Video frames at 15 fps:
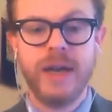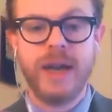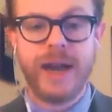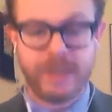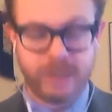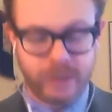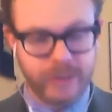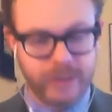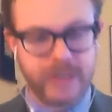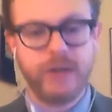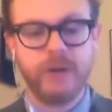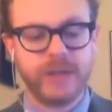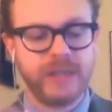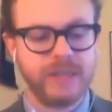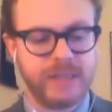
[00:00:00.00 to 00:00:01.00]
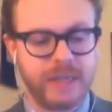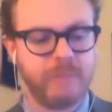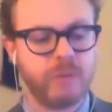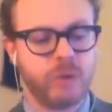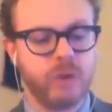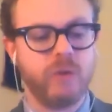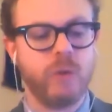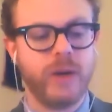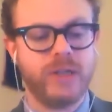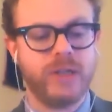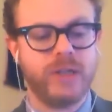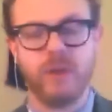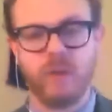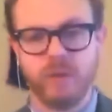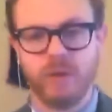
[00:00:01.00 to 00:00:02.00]
I started hearing the same sort of
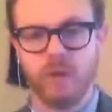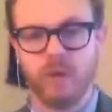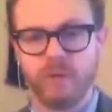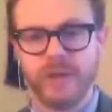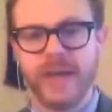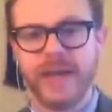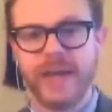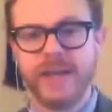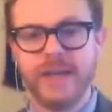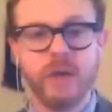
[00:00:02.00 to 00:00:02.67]
questions over and over again.